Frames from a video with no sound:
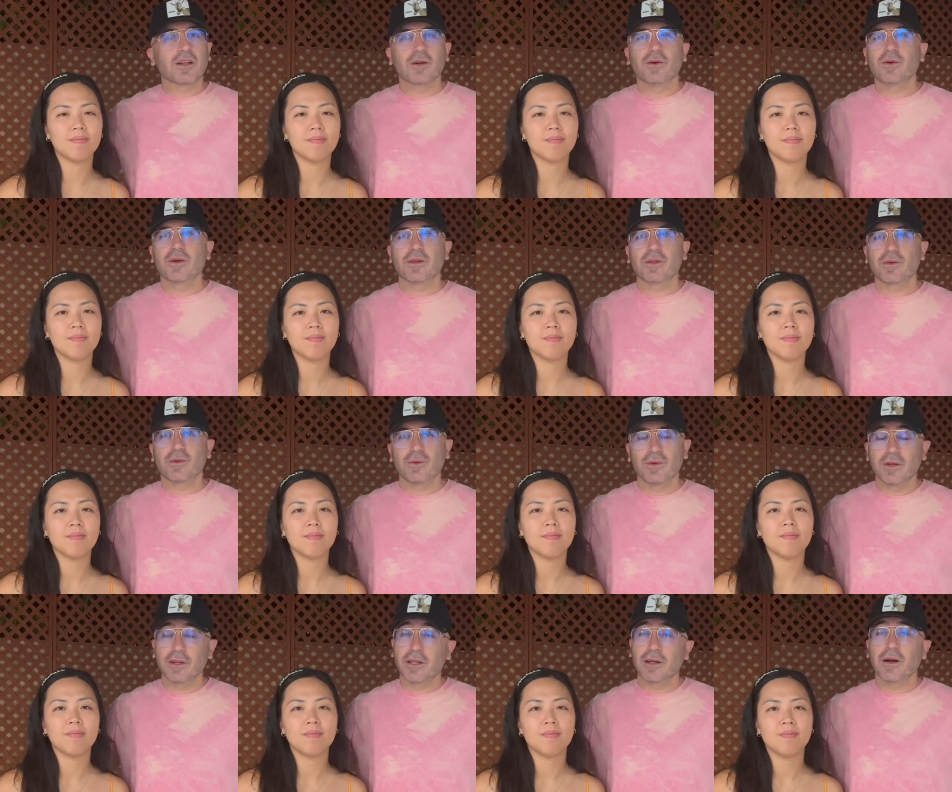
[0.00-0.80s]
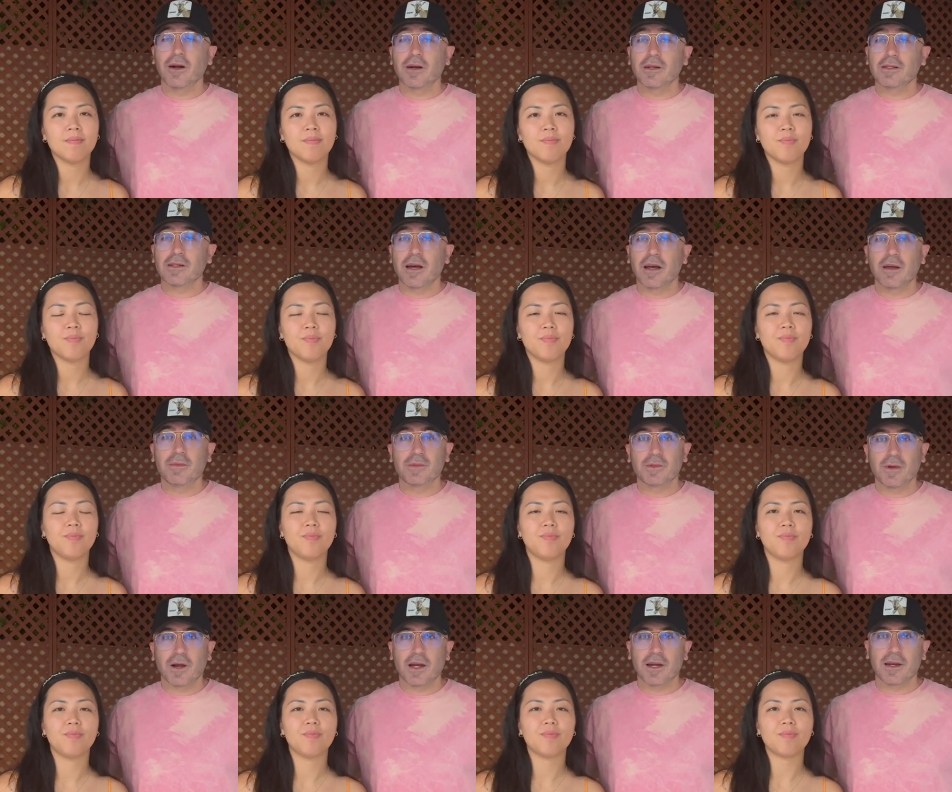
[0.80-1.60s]
Speaker 1: going through really hard
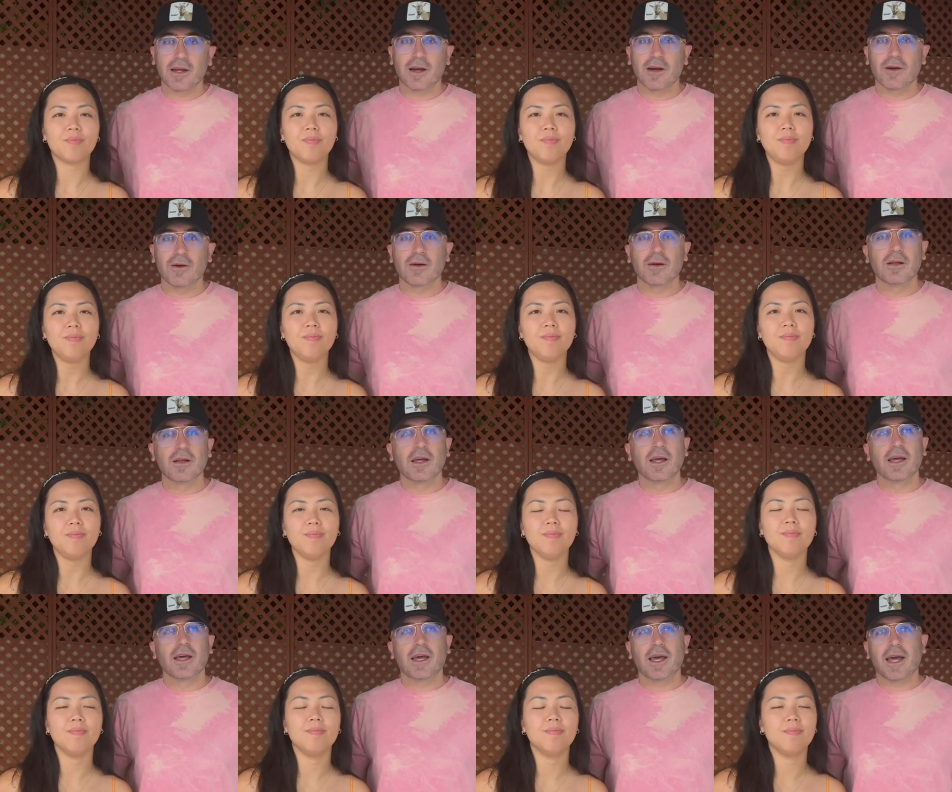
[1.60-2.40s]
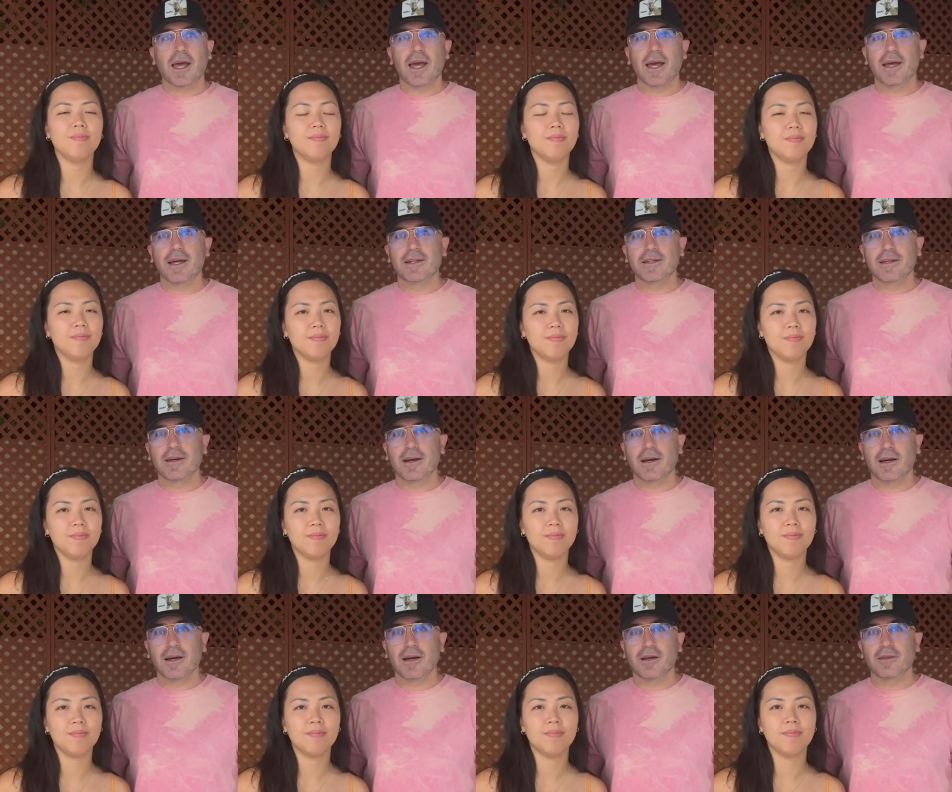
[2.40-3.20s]
times right now. And
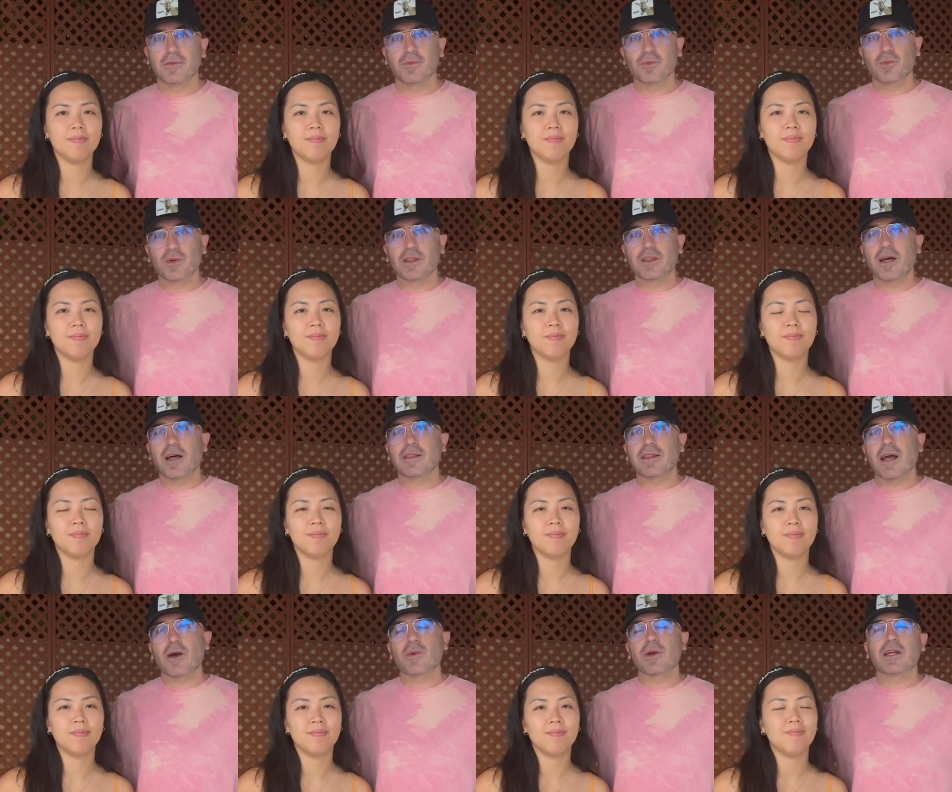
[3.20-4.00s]
uh, we thought that we